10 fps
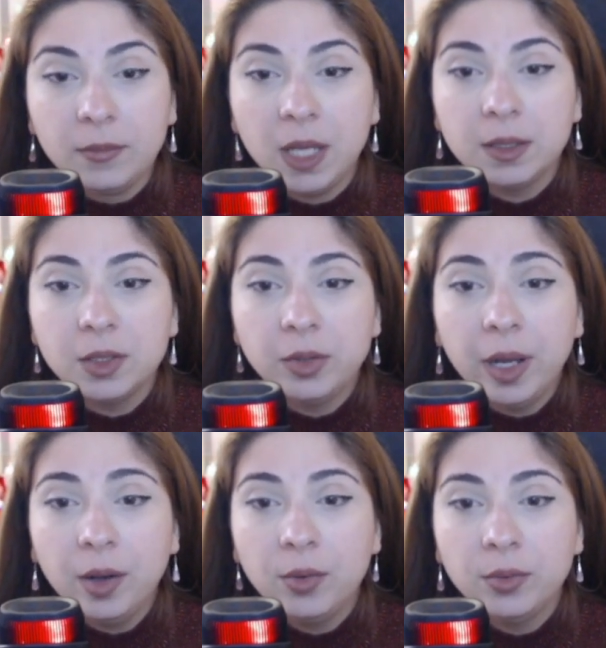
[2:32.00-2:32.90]
so
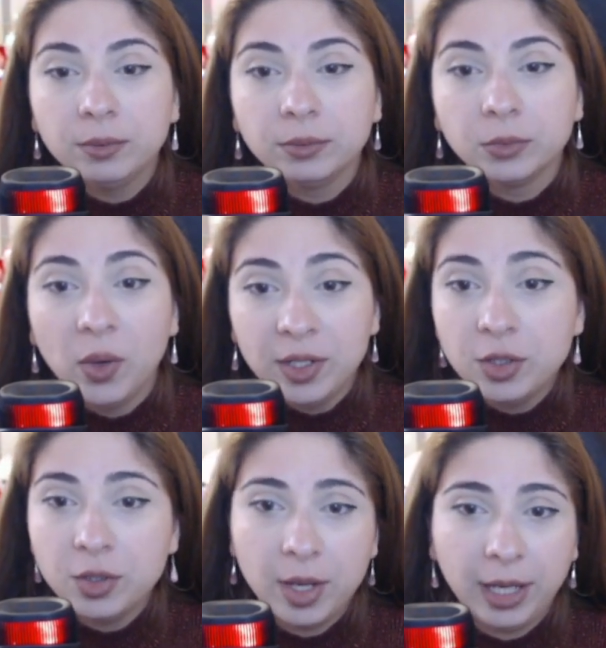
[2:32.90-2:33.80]
now what
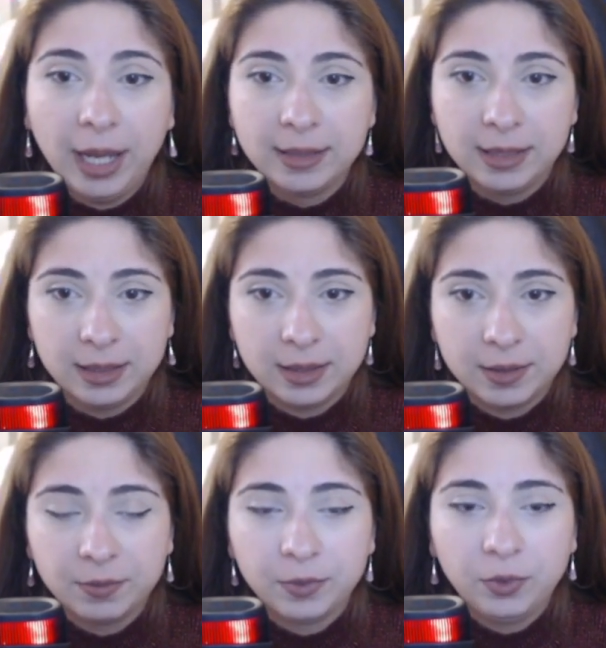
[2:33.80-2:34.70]
to do against
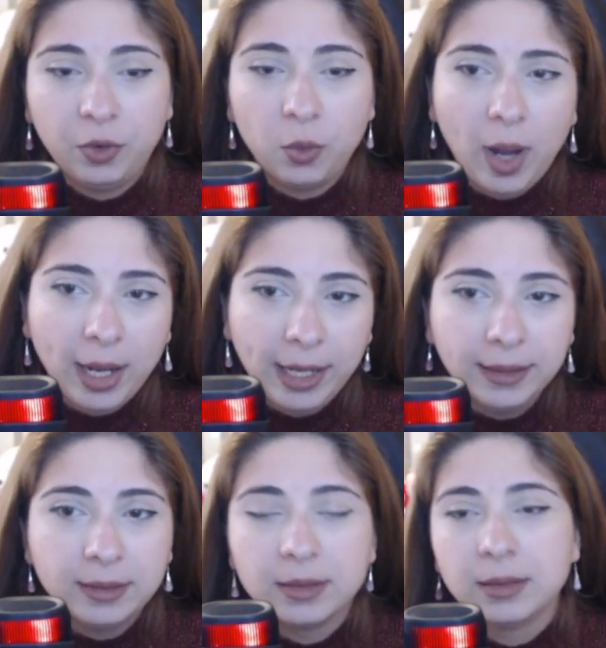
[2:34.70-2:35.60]
this for
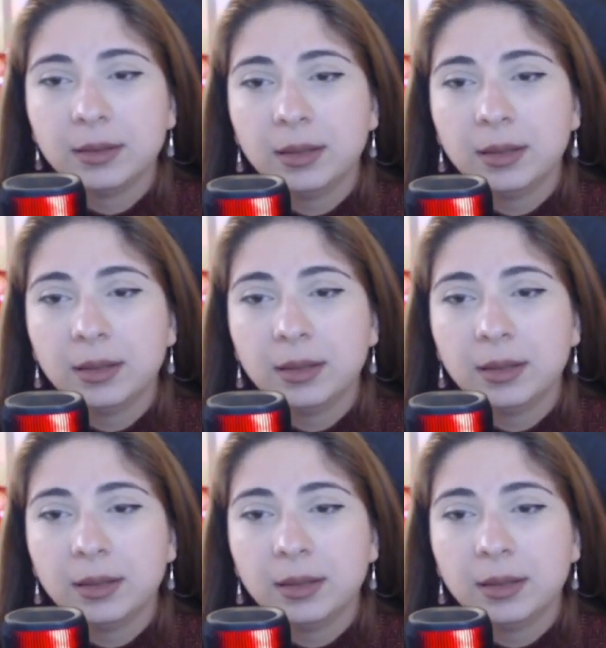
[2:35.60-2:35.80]
white